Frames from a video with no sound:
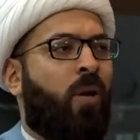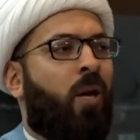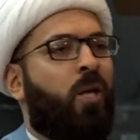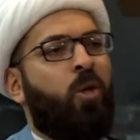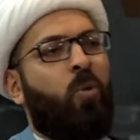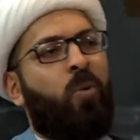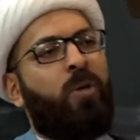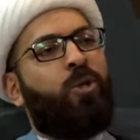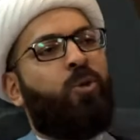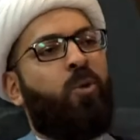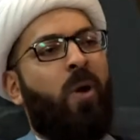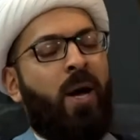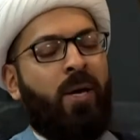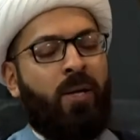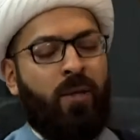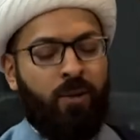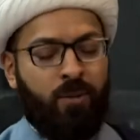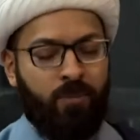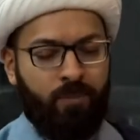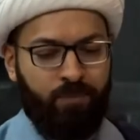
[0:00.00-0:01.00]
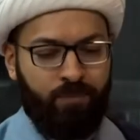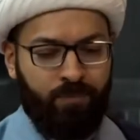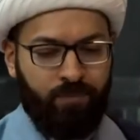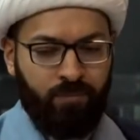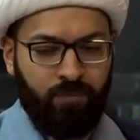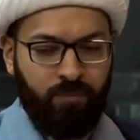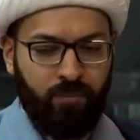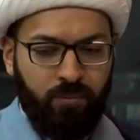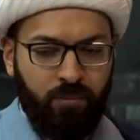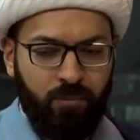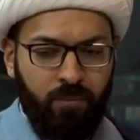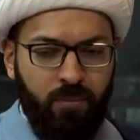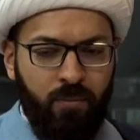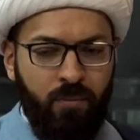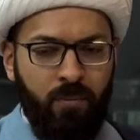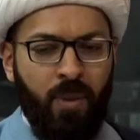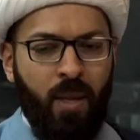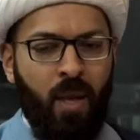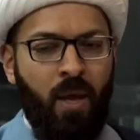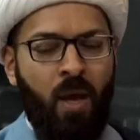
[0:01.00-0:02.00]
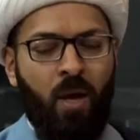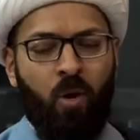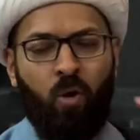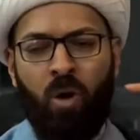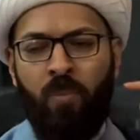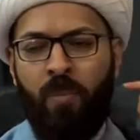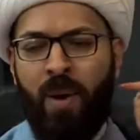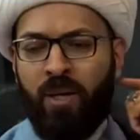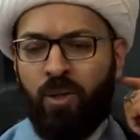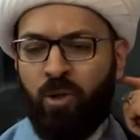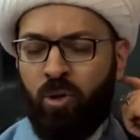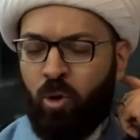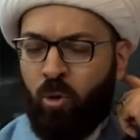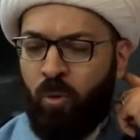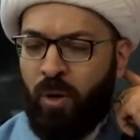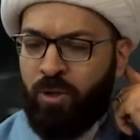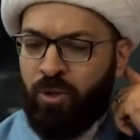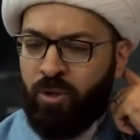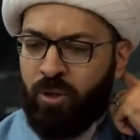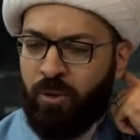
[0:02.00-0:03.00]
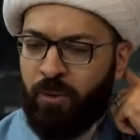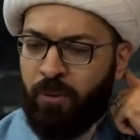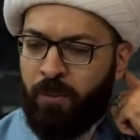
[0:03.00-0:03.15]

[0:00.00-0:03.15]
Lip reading: You were trying. Going back to your question.